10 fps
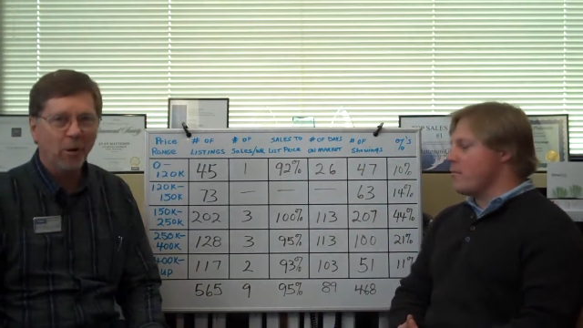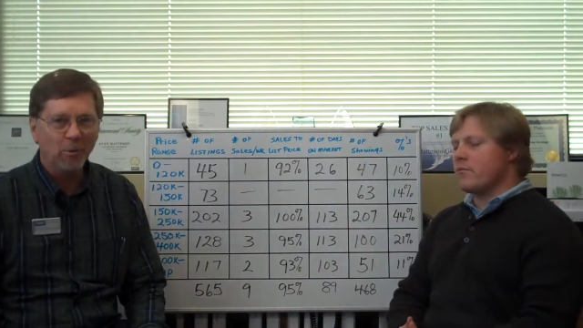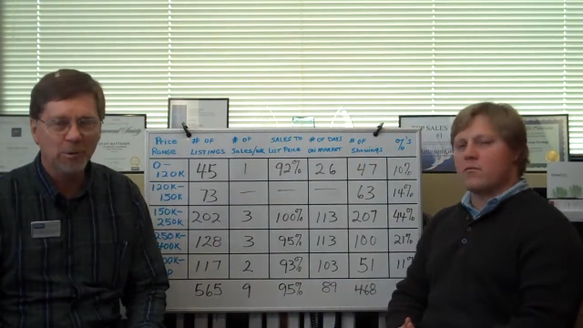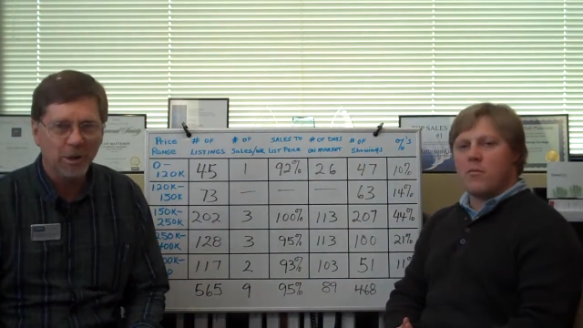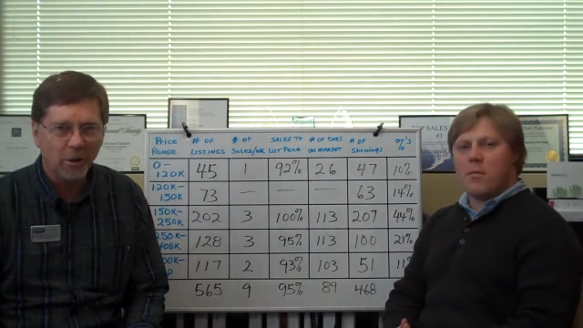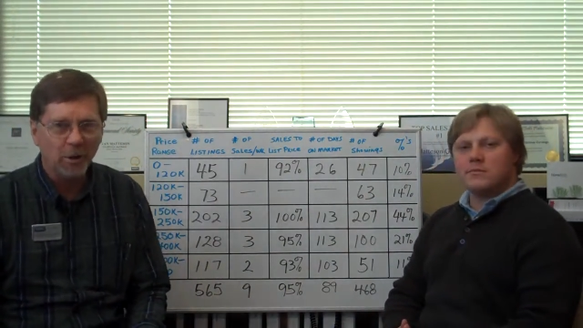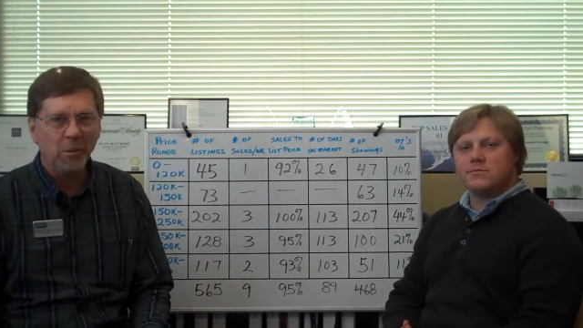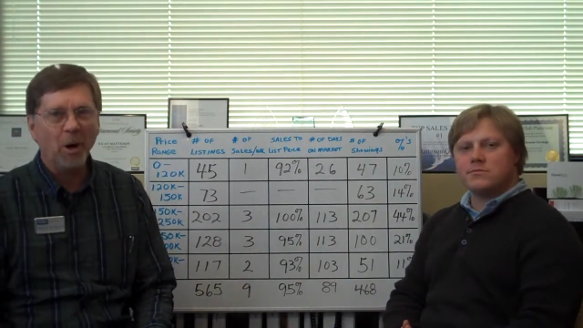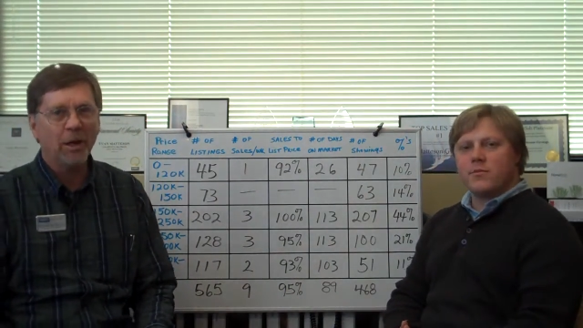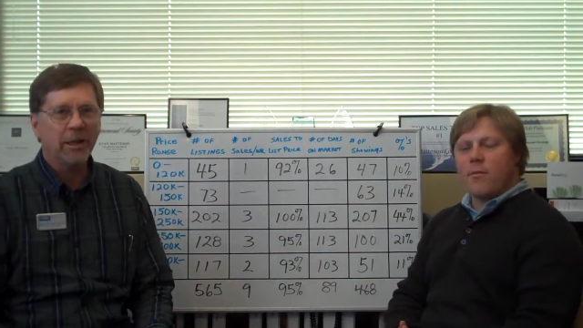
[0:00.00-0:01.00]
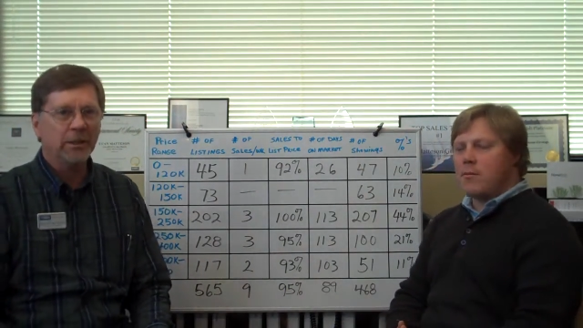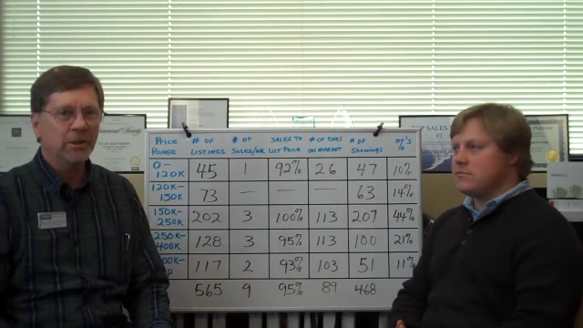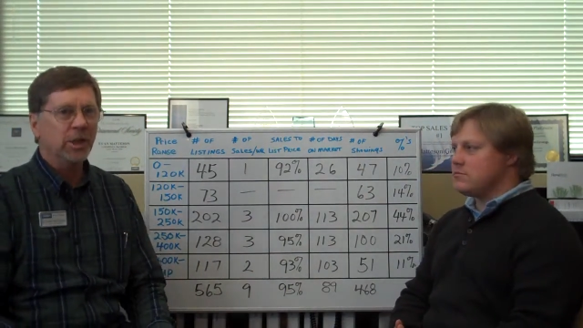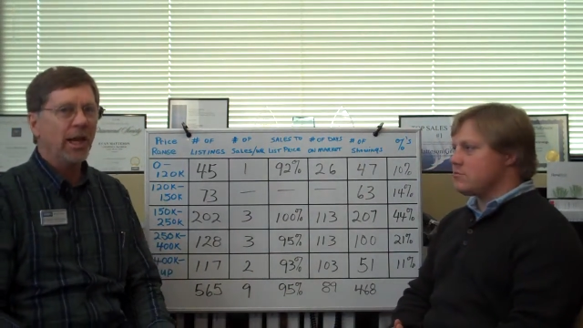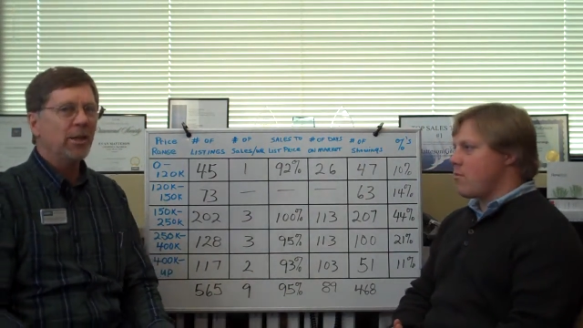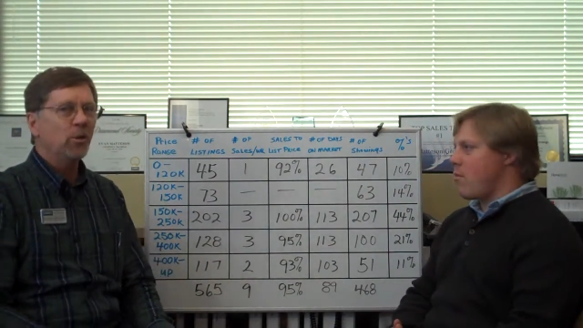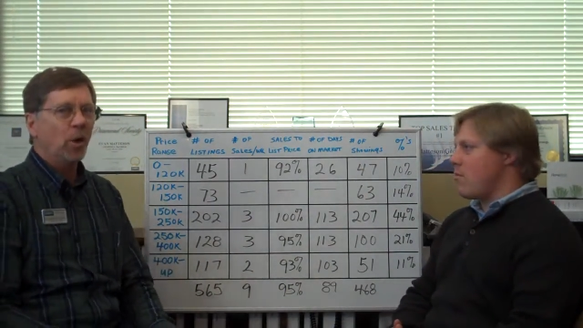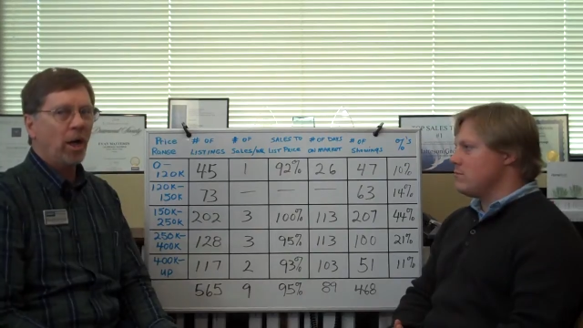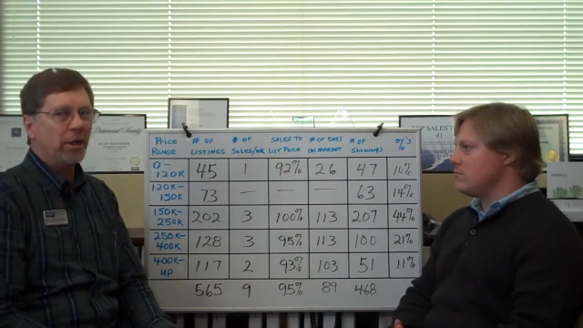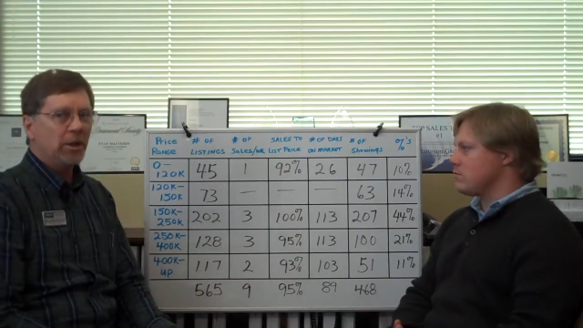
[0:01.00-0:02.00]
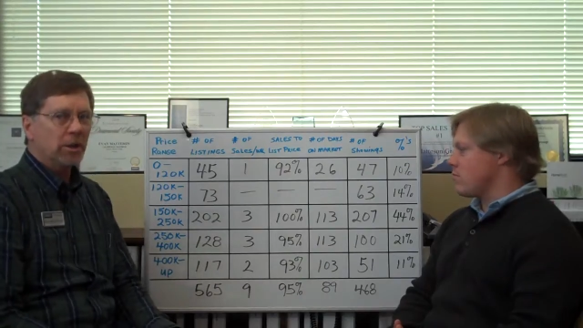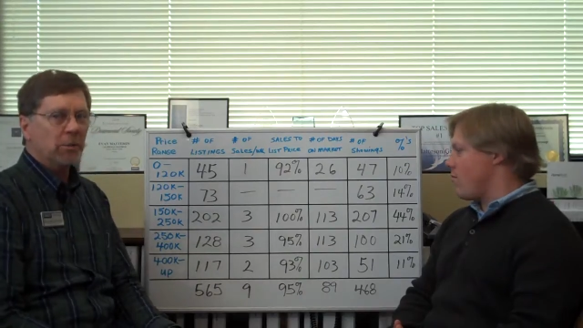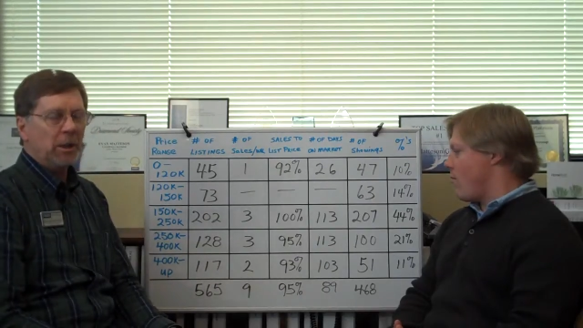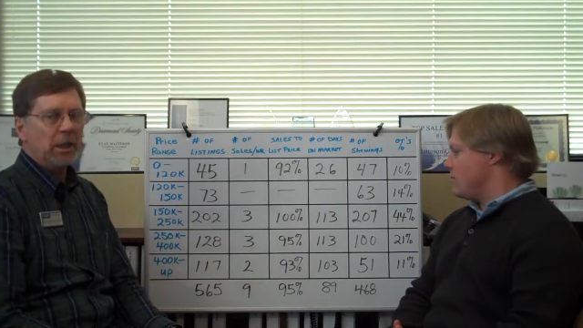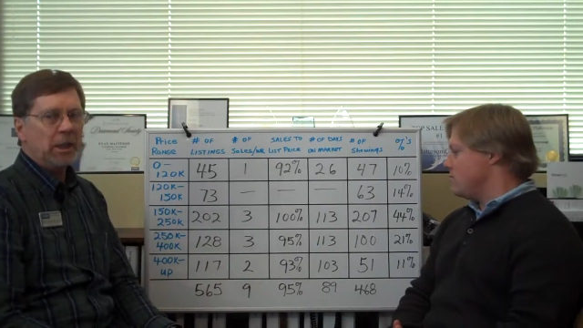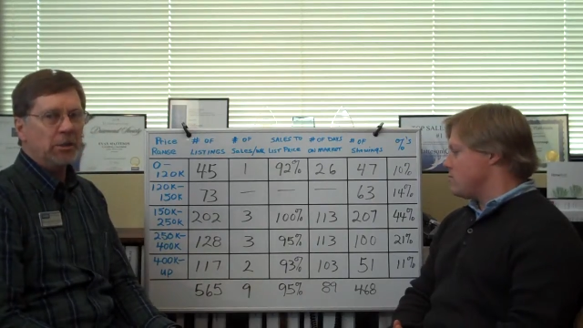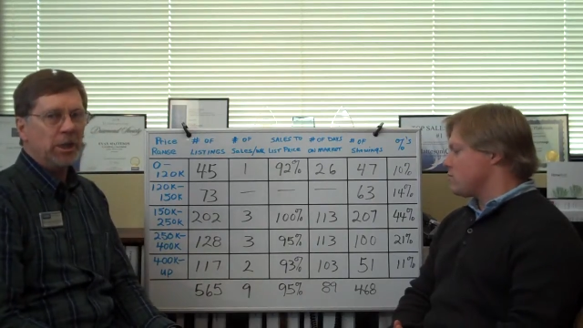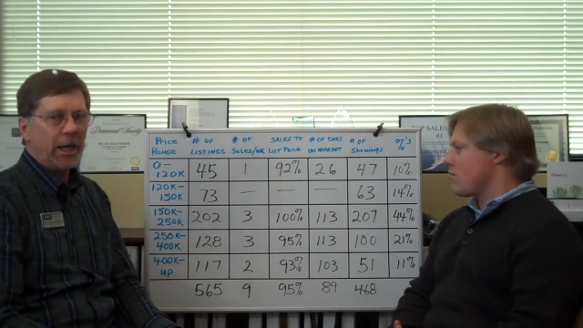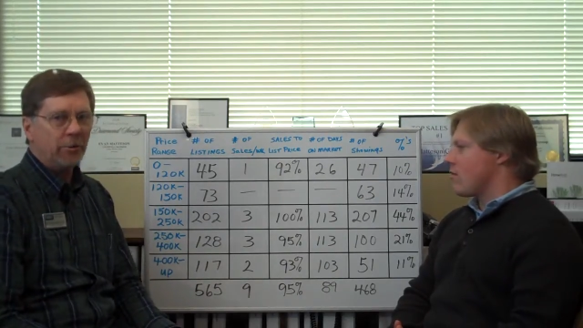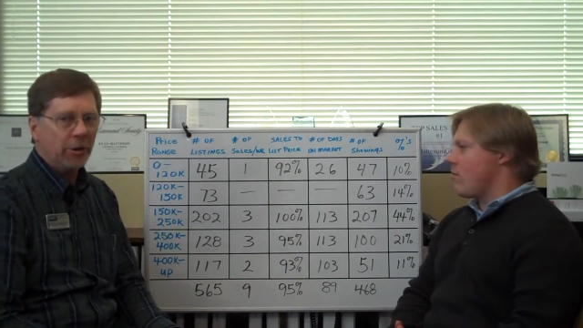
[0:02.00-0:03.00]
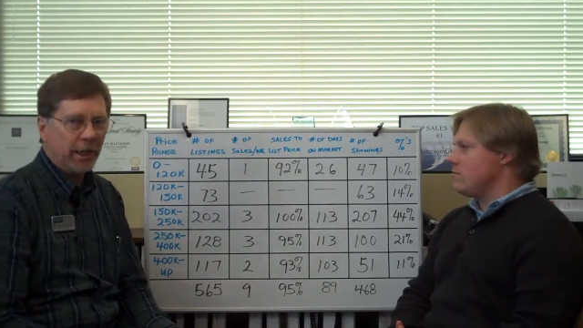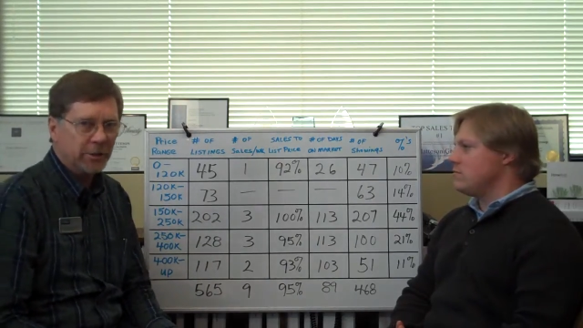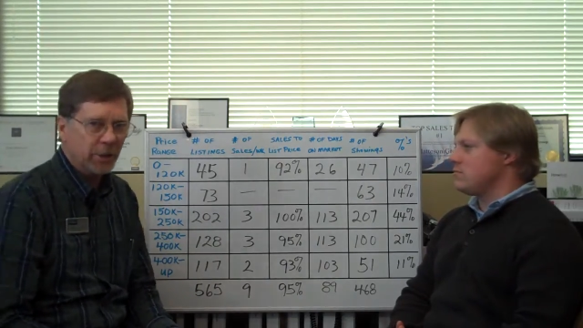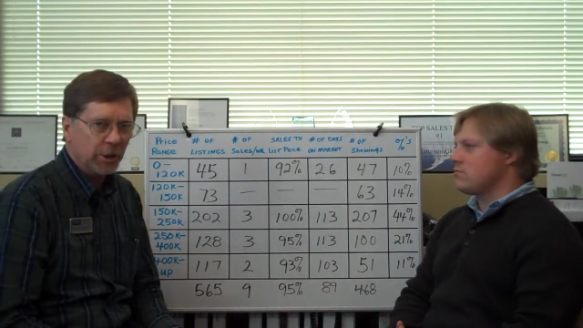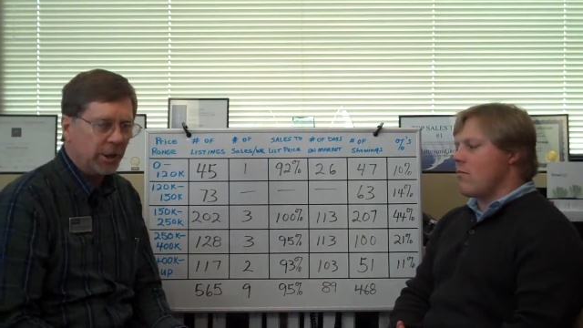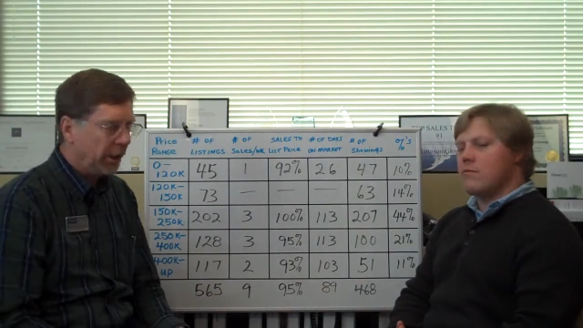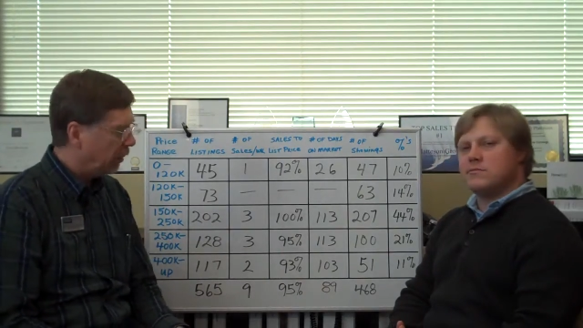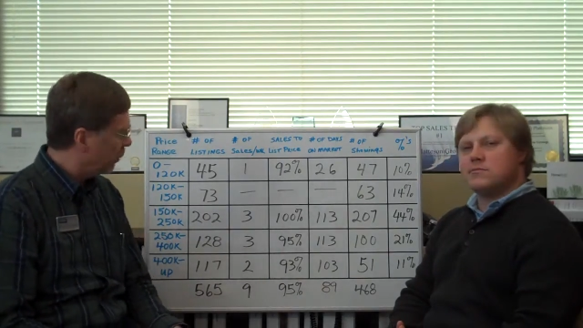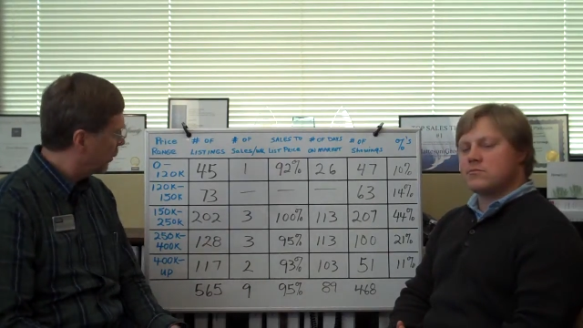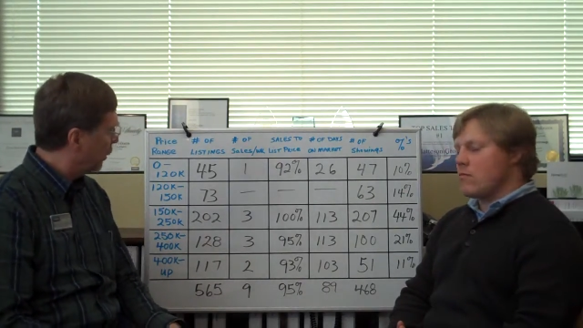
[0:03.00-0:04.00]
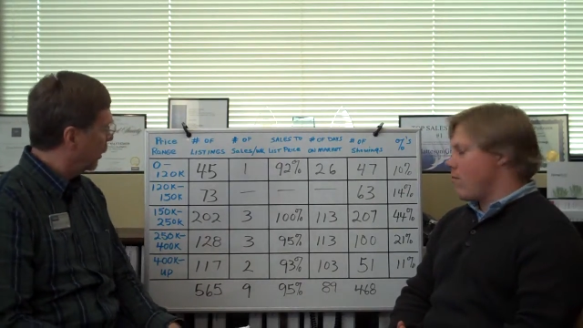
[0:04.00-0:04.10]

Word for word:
Speaker 1: homes that are on the market in January, just in the beginning of January. That's a good deal,